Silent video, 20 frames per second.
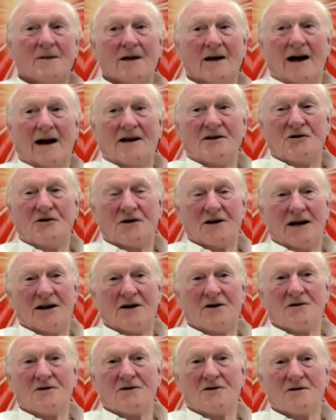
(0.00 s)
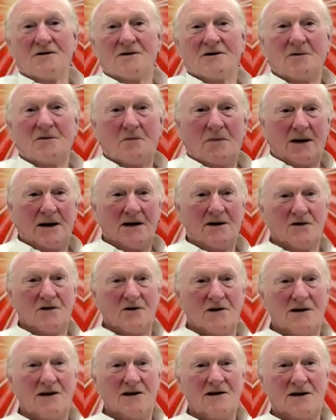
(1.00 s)
and you cannot depend on
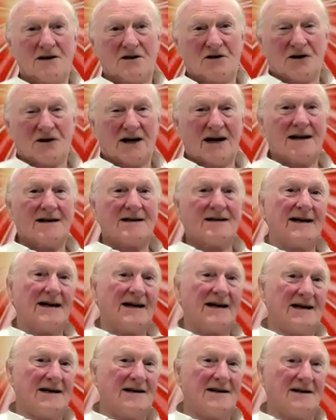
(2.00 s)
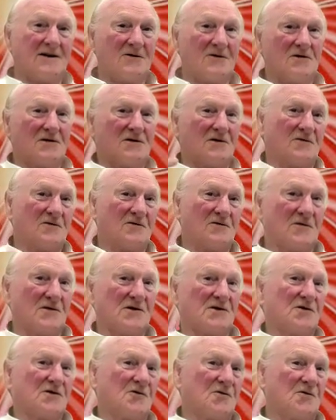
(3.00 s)
anything. You can't take anything with you from
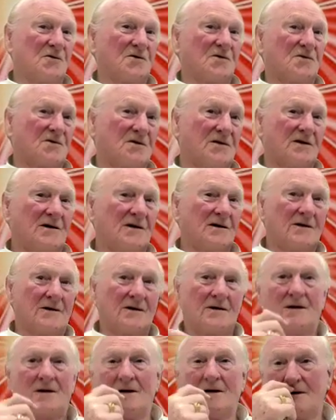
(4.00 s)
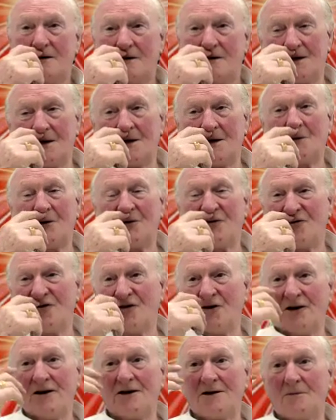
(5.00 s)
this old world. You're going to be
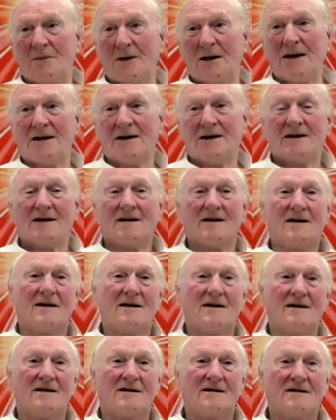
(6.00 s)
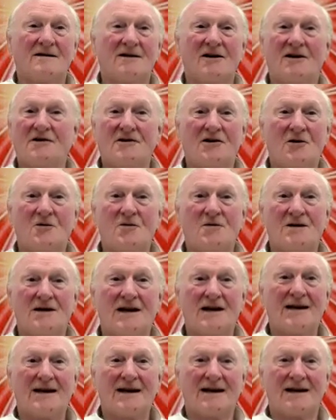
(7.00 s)
fully dependent on
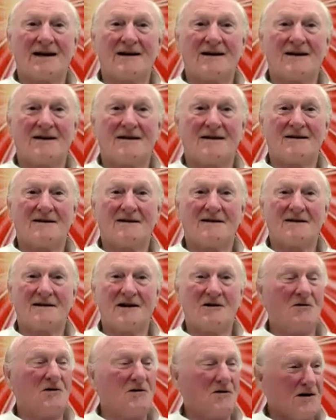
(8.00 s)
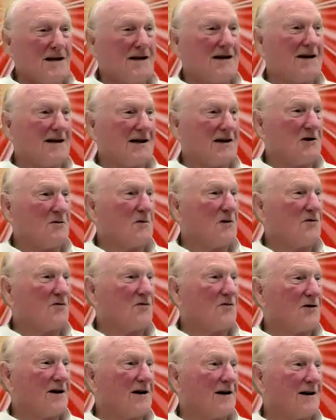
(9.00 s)
nothing. You won't need anything. You'll be
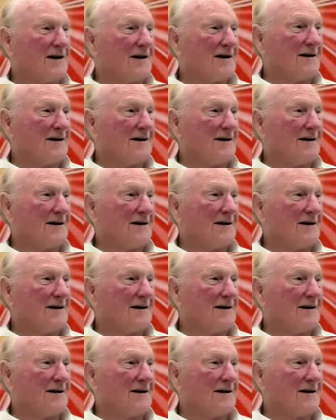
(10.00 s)
free.